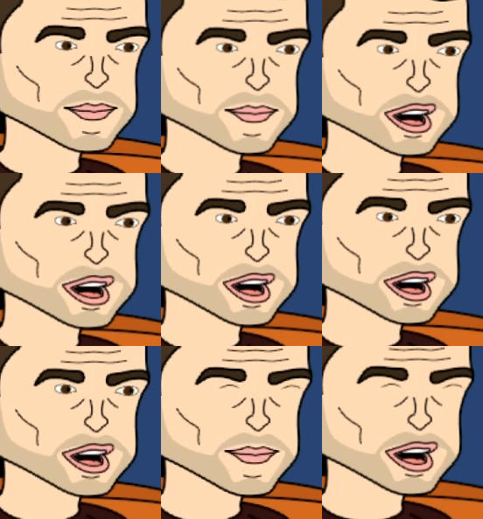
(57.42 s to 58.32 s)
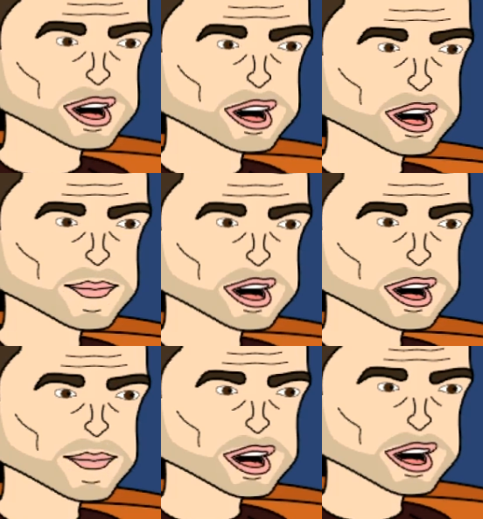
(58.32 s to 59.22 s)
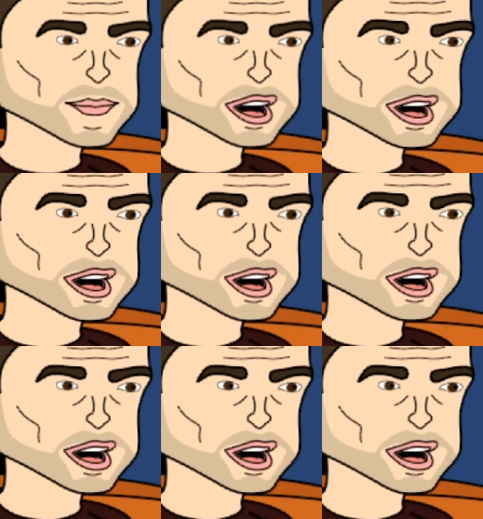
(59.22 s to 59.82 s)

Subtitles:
So I need to be smart about.